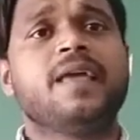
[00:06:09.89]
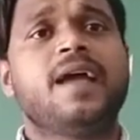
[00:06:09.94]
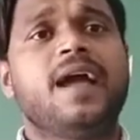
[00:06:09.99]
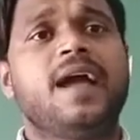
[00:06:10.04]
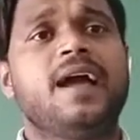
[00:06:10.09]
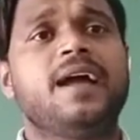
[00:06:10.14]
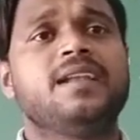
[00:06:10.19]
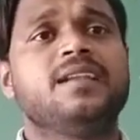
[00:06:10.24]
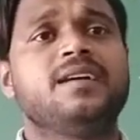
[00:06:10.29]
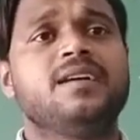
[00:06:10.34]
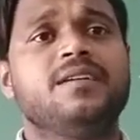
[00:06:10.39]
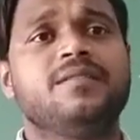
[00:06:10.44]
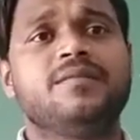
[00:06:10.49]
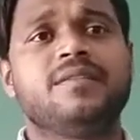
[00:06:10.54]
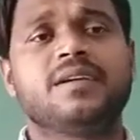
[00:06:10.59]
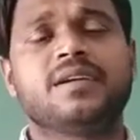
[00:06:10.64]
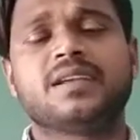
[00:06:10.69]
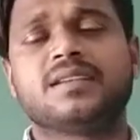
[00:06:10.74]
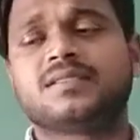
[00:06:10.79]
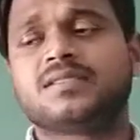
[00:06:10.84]
and
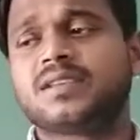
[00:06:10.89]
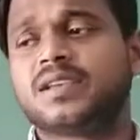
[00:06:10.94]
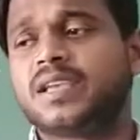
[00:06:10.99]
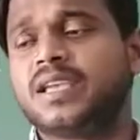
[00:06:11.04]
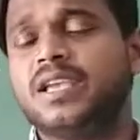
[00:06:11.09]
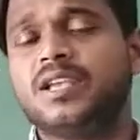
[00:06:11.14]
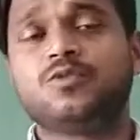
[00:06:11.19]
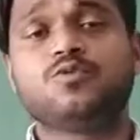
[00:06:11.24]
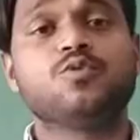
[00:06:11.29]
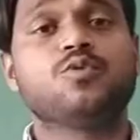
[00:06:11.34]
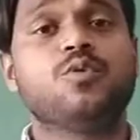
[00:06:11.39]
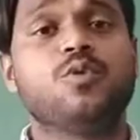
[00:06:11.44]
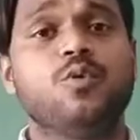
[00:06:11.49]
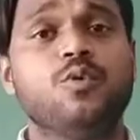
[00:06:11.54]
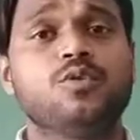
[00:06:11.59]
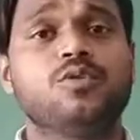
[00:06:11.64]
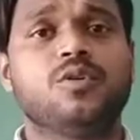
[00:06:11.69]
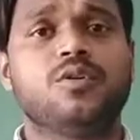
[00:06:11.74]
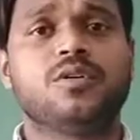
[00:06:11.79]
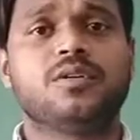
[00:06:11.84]
you can say he took
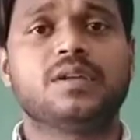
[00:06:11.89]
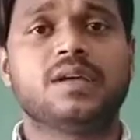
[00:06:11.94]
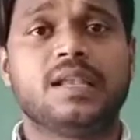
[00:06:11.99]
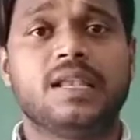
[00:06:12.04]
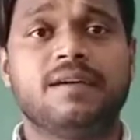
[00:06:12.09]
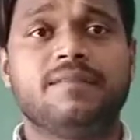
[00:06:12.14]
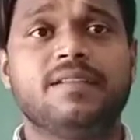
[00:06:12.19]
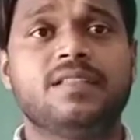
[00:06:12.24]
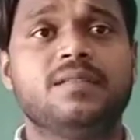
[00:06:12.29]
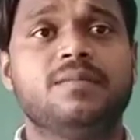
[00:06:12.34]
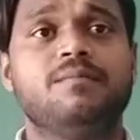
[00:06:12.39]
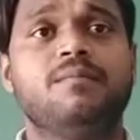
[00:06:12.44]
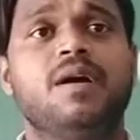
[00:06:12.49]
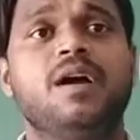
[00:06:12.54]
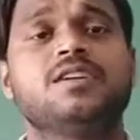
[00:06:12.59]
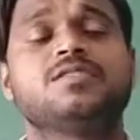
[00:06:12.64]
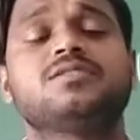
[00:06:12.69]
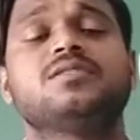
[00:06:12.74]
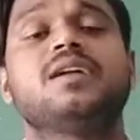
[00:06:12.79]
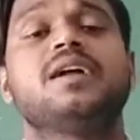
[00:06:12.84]
oath on 11th
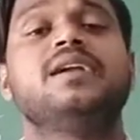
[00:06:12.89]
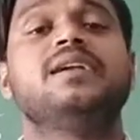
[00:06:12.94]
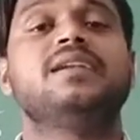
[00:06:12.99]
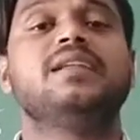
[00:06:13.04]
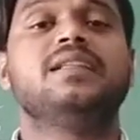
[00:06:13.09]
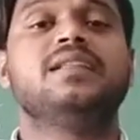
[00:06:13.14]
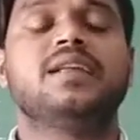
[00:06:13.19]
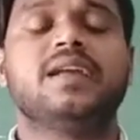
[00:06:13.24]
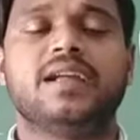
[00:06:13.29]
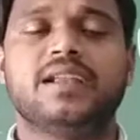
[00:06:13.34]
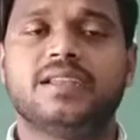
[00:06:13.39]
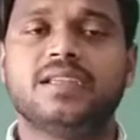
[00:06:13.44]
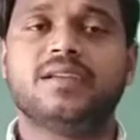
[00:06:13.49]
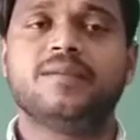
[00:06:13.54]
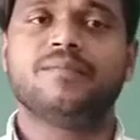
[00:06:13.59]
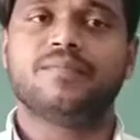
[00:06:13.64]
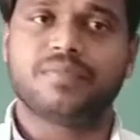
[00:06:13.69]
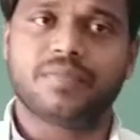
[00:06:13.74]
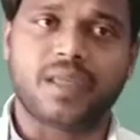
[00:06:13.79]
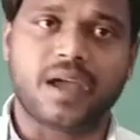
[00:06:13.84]
March
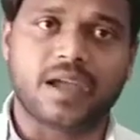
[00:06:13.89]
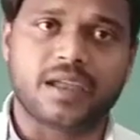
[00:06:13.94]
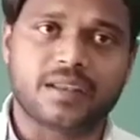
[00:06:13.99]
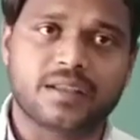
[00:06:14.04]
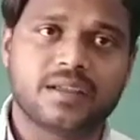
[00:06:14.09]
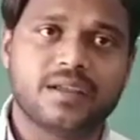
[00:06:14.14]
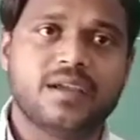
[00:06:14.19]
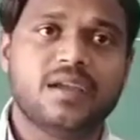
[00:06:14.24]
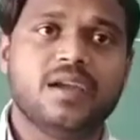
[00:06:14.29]
1989.